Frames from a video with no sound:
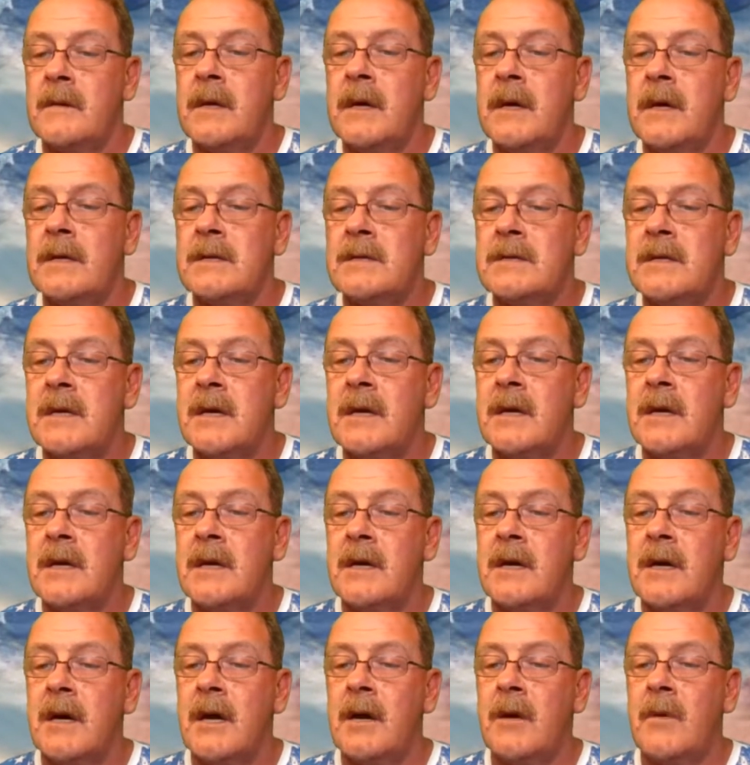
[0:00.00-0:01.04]
Guess they
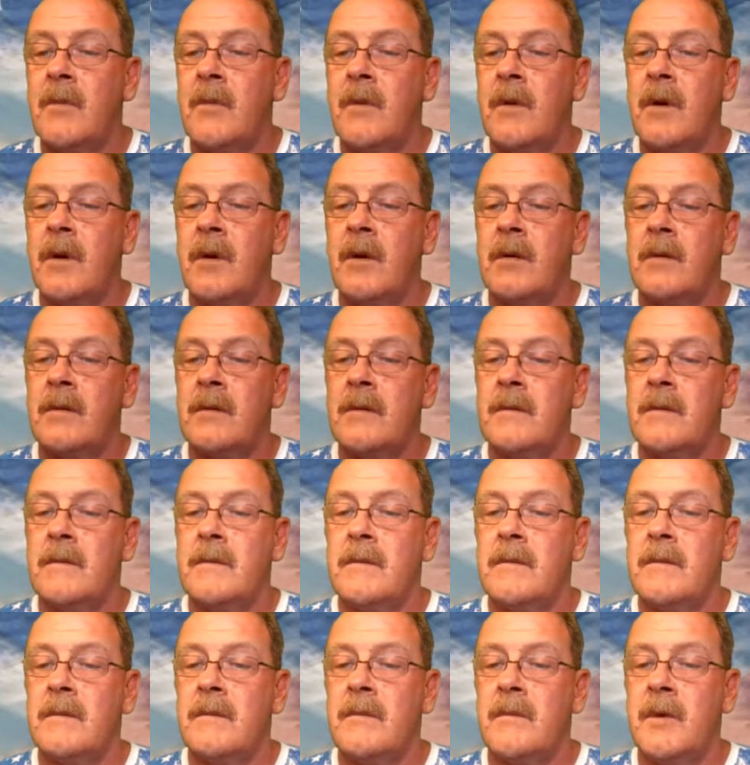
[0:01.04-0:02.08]
got to work.
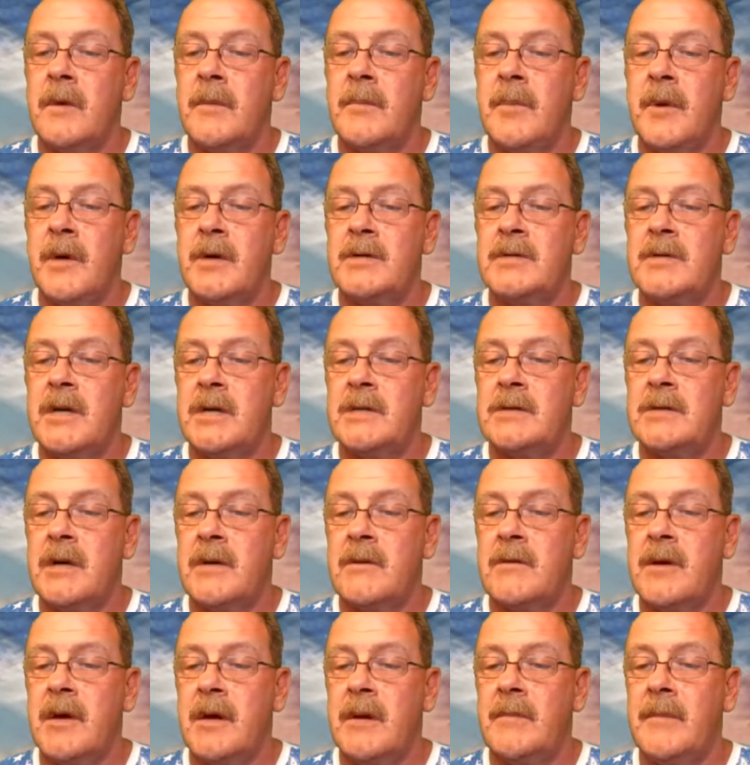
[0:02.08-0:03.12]
We appreciate y'all
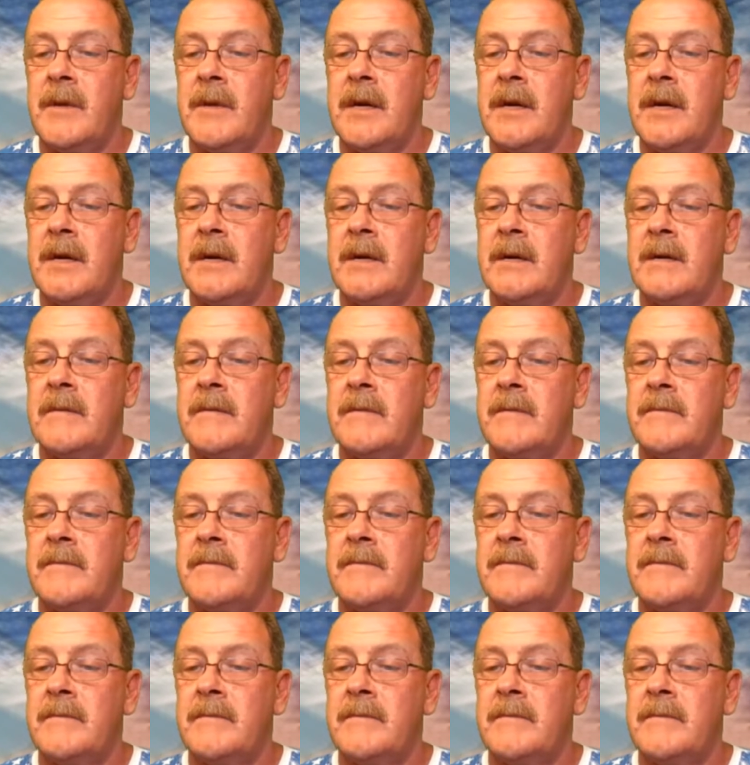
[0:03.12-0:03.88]
coming in.